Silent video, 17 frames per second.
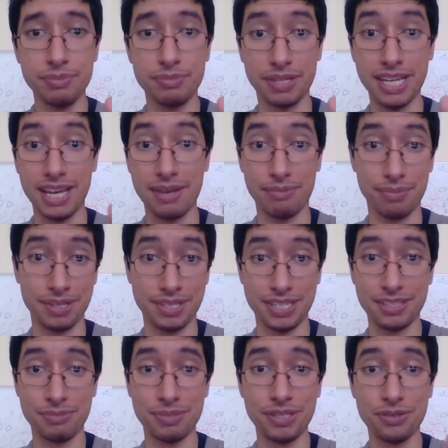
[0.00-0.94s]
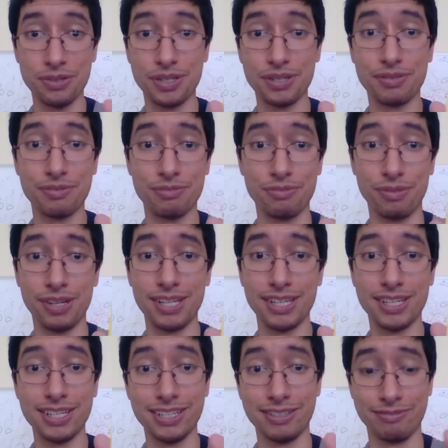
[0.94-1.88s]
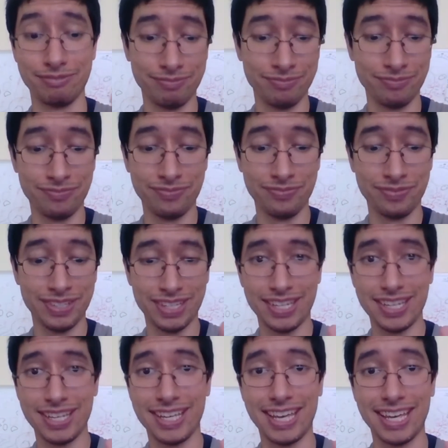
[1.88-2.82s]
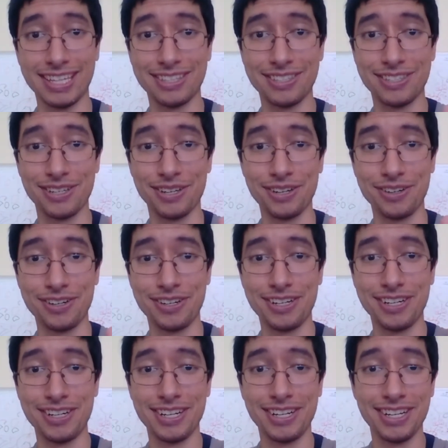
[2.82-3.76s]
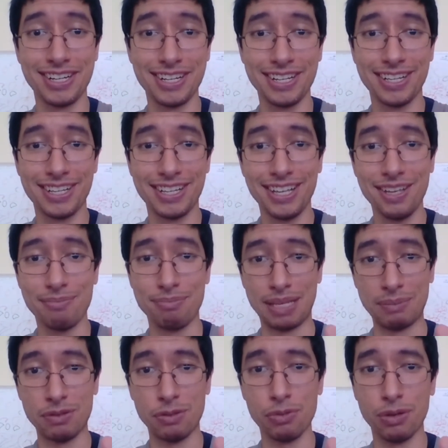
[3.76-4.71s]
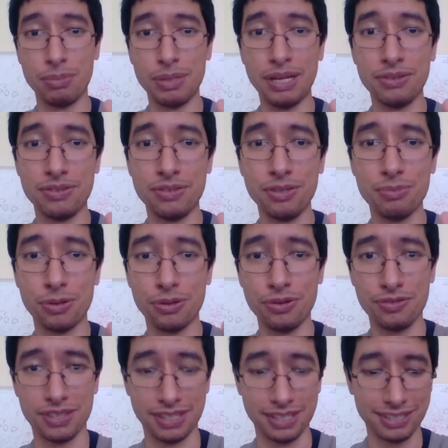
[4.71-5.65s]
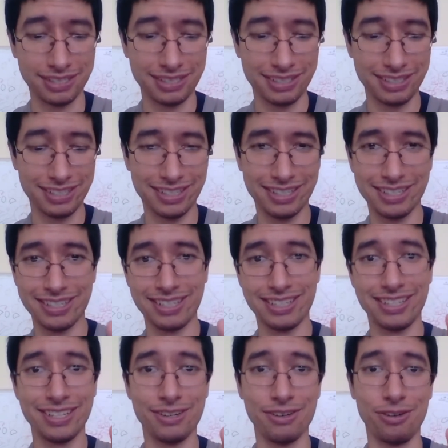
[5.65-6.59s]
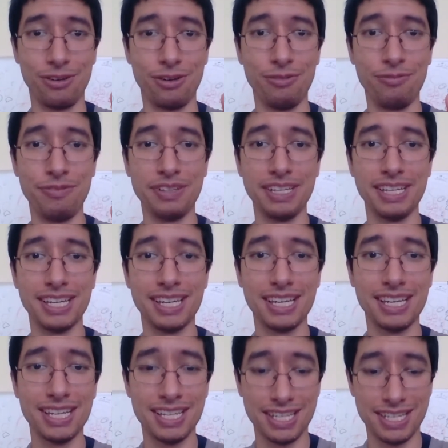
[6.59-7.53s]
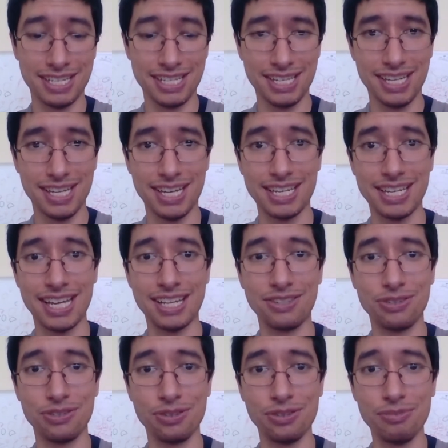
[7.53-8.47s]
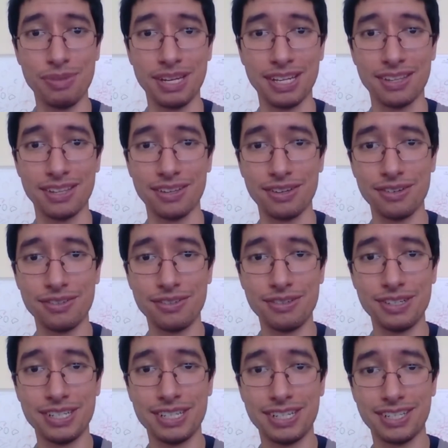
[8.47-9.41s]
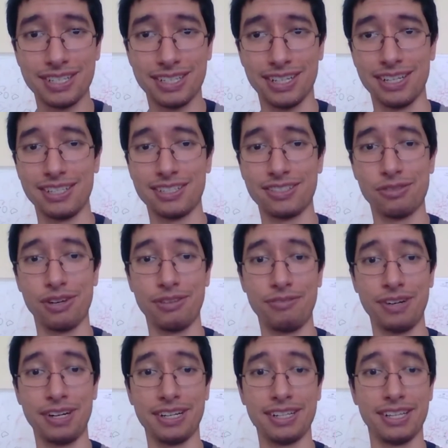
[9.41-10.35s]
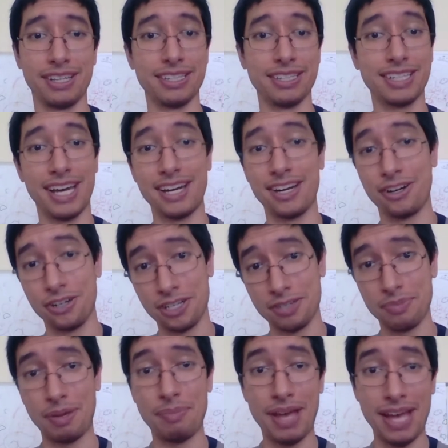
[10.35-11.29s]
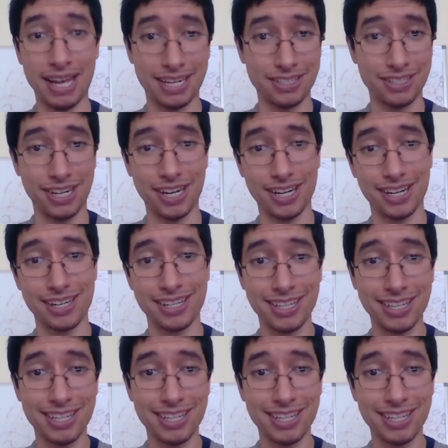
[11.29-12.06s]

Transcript: But yeah, but she's been doing really good. And so maybe we'll be able to do more of these. Hopefully not too many though, because quite frankly, this kind of hurts my back trying